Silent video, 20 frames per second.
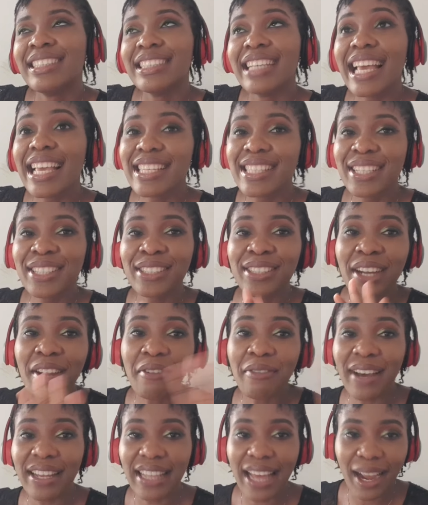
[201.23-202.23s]
It's the
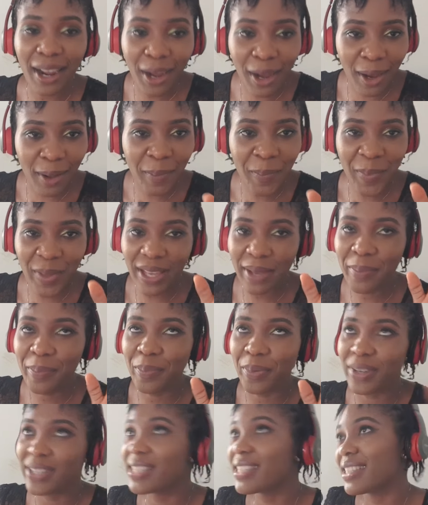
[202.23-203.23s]
river that got me
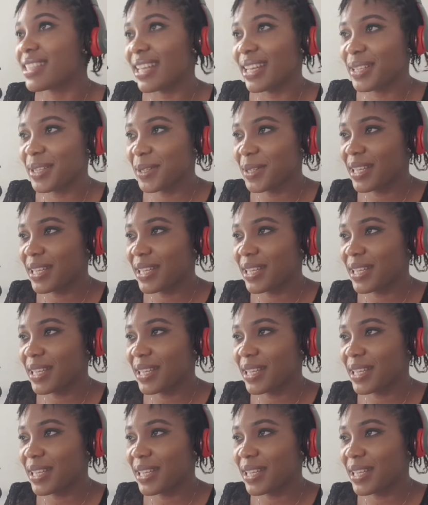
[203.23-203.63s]
busted.